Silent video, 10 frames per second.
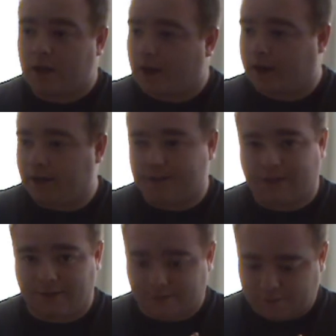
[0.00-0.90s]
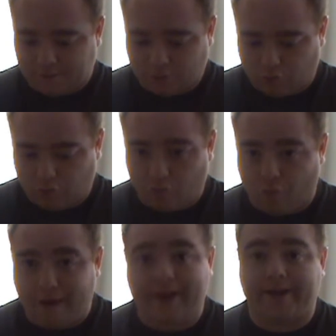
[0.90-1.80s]
I gotta say, this is a
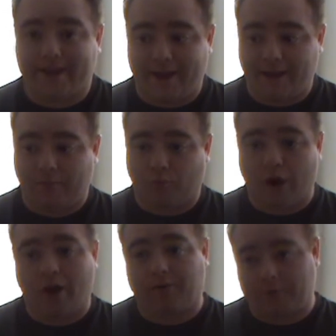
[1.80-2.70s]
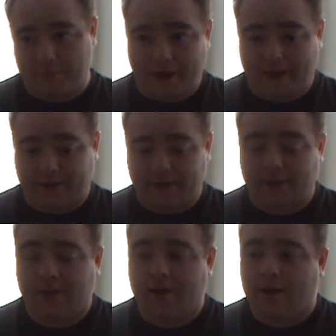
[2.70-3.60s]
great game right off the bat.
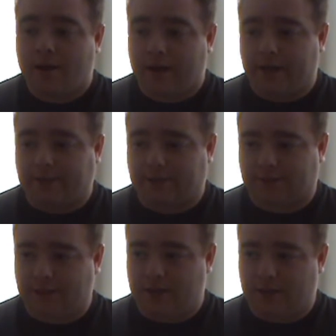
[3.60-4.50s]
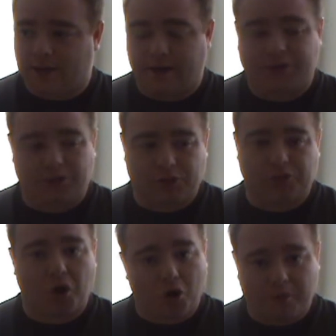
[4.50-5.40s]
It's the next
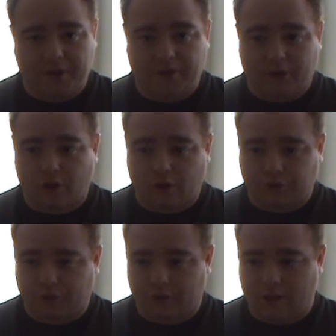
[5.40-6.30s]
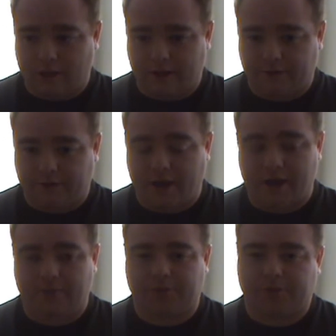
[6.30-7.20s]
installment in the Call of Duty line of
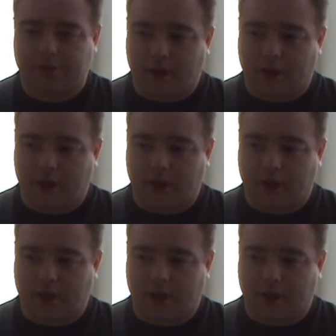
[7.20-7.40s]
games.